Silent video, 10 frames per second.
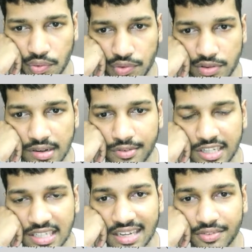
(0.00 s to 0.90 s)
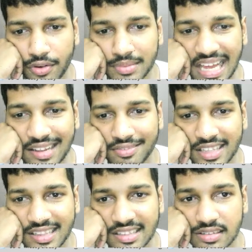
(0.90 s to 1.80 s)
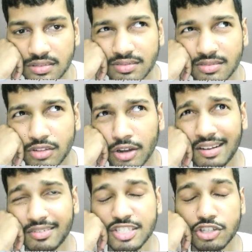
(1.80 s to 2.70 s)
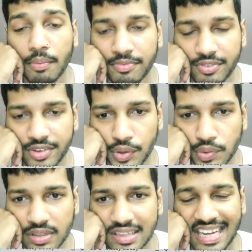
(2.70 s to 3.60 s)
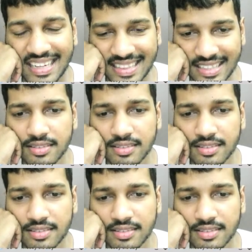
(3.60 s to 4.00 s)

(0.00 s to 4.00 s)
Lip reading: what from the elevation, not elevation, top view section.